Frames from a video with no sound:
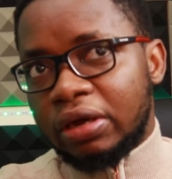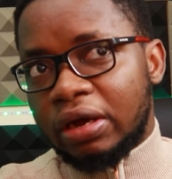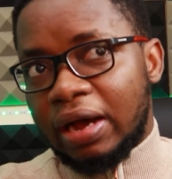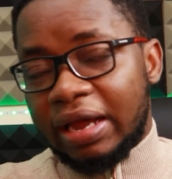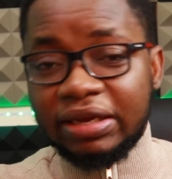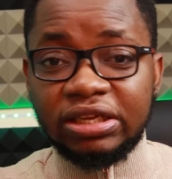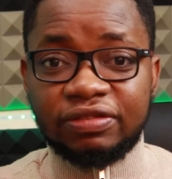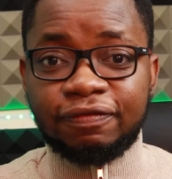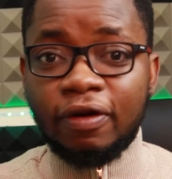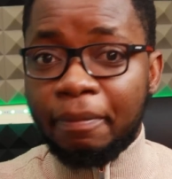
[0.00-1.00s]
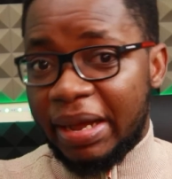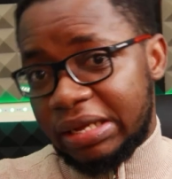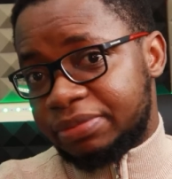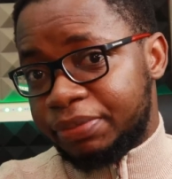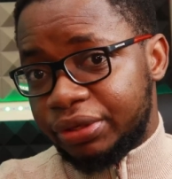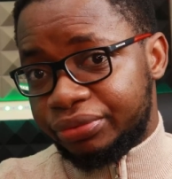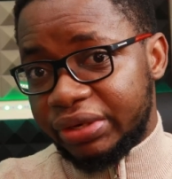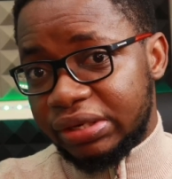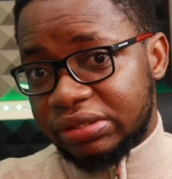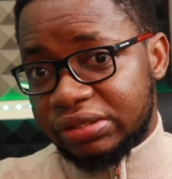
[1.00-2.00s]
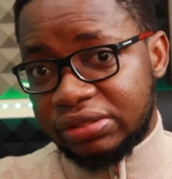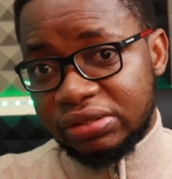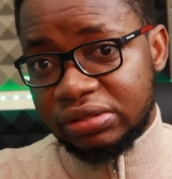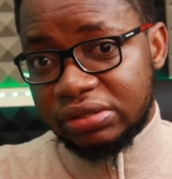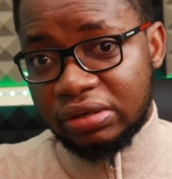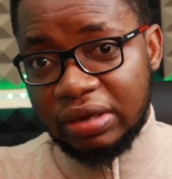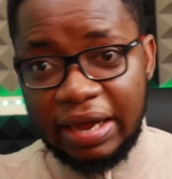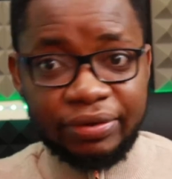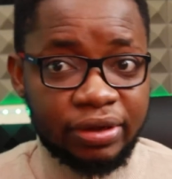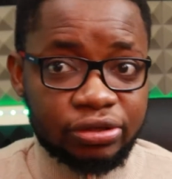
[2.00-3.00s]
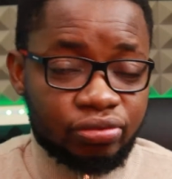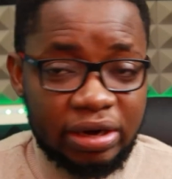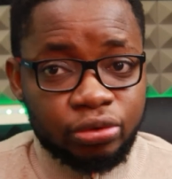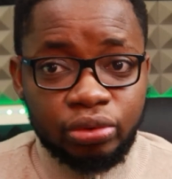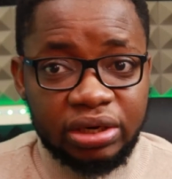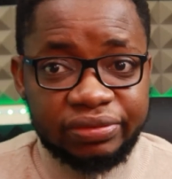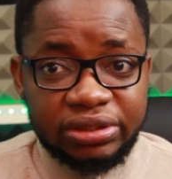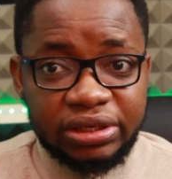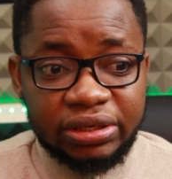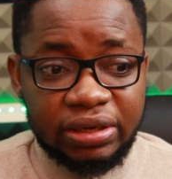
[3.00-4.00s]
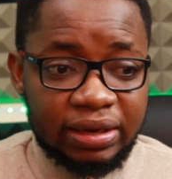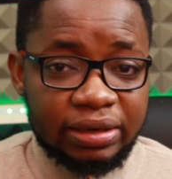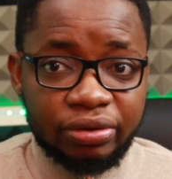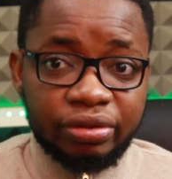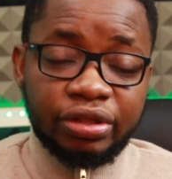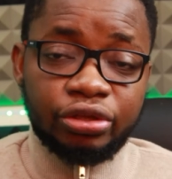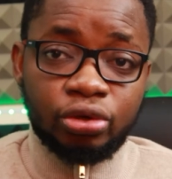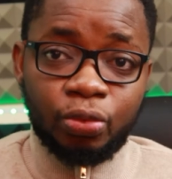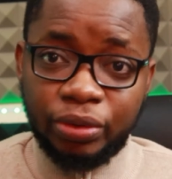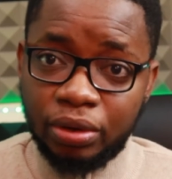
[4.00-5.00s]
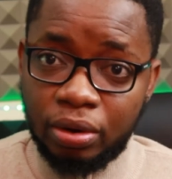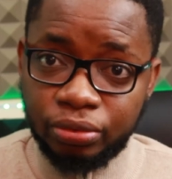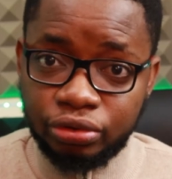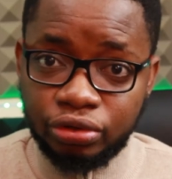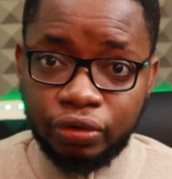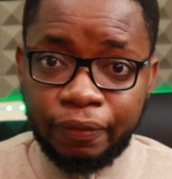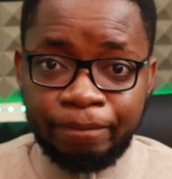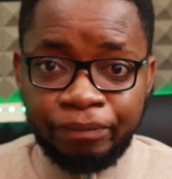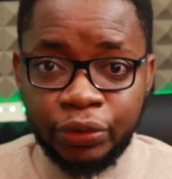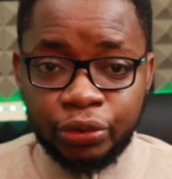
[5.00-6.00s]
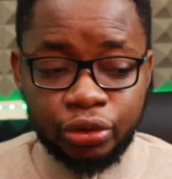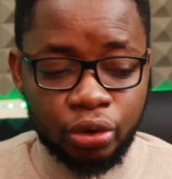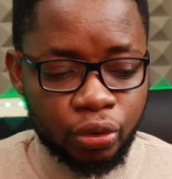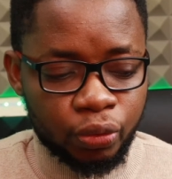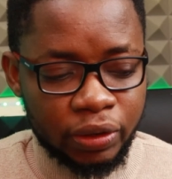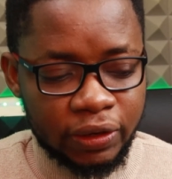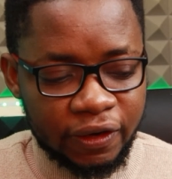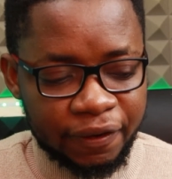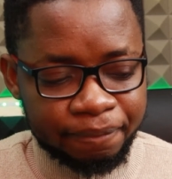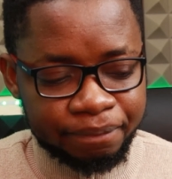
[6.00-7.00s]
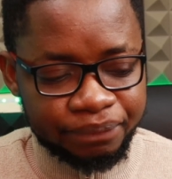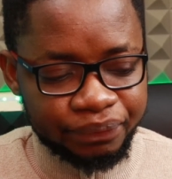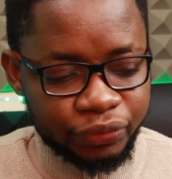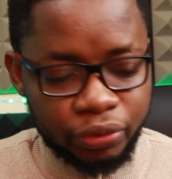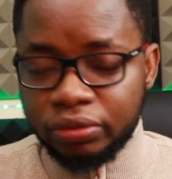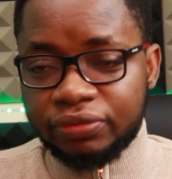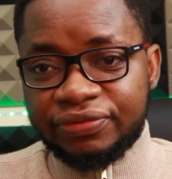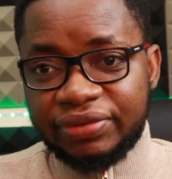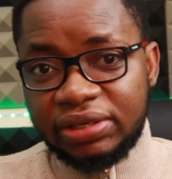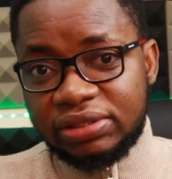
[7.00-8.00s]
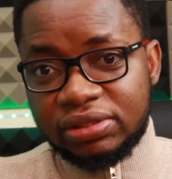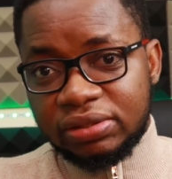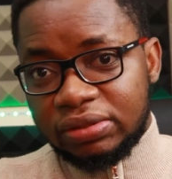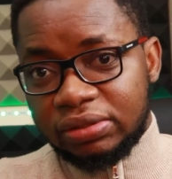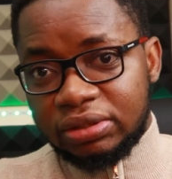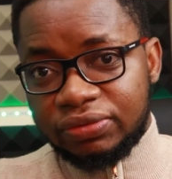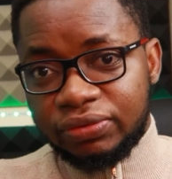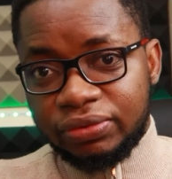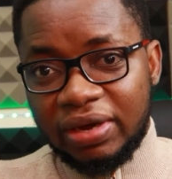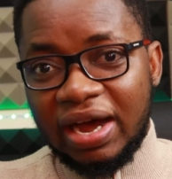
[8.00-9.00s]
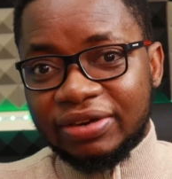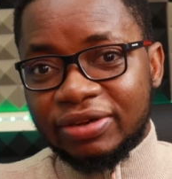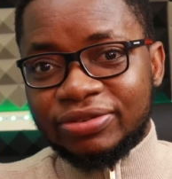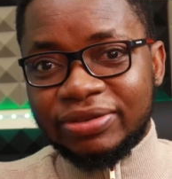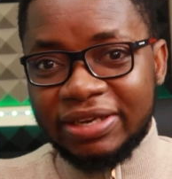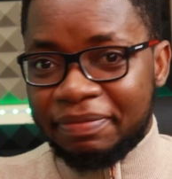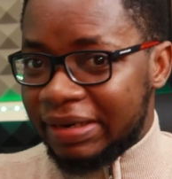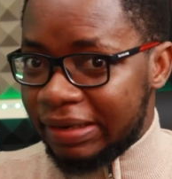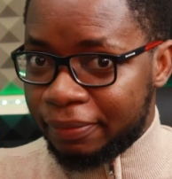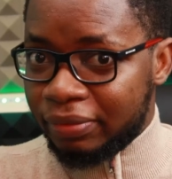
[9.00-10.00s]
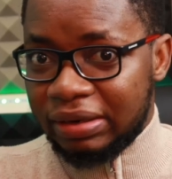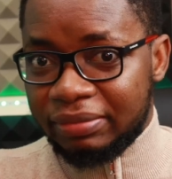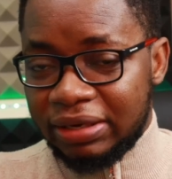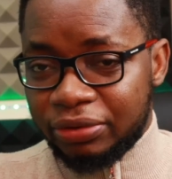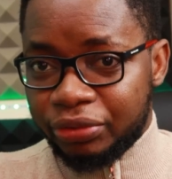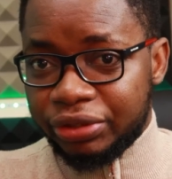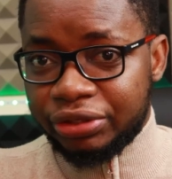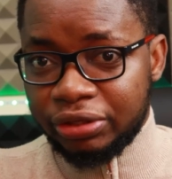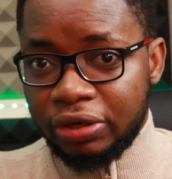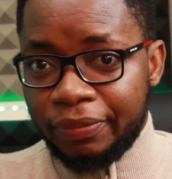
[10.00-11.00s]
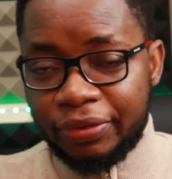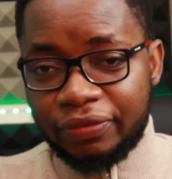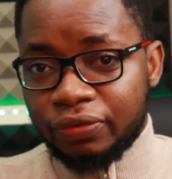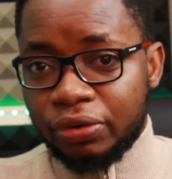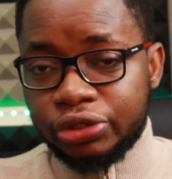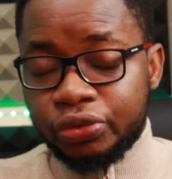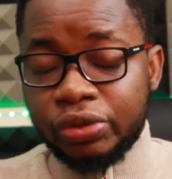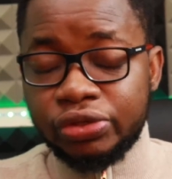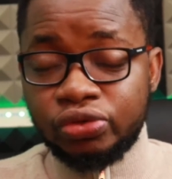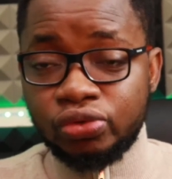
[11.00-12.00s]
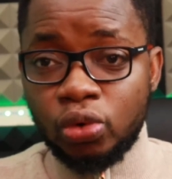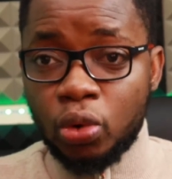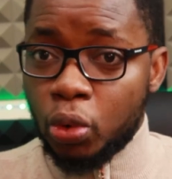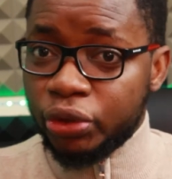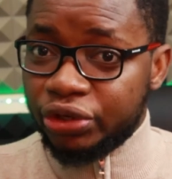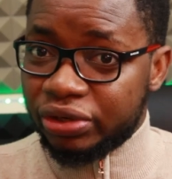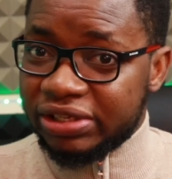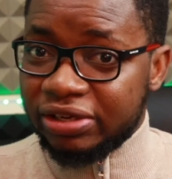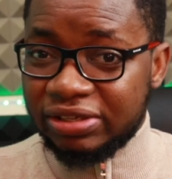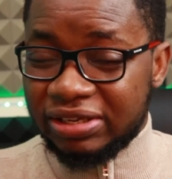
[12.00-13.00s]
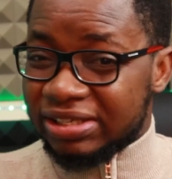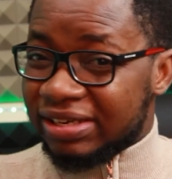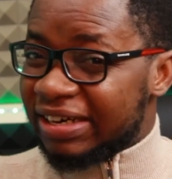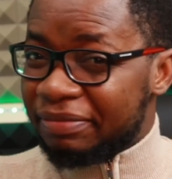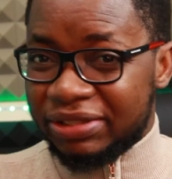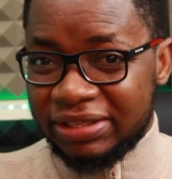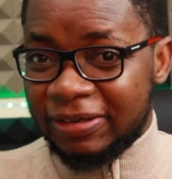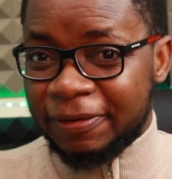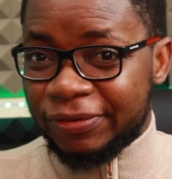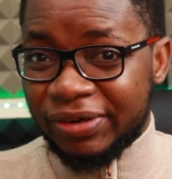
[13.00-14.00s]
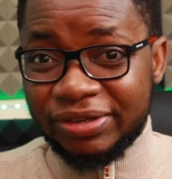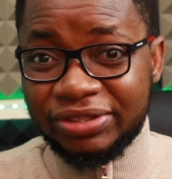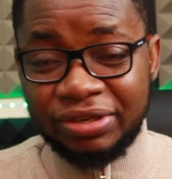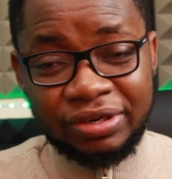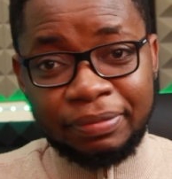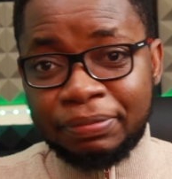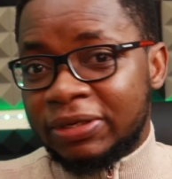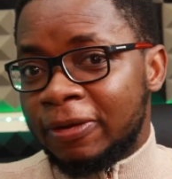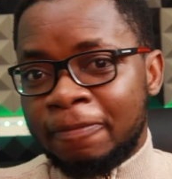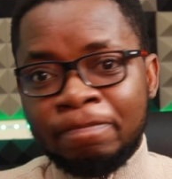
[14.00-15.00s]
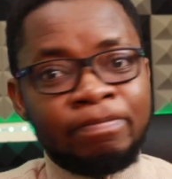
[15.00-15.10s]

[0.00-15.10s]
uh, at least from my experience, I don't get to write code every day, and I don't think you will also. So um, don't fret if you are not so deep in any programming language, but of course you want to own your skills in scripting. You want to script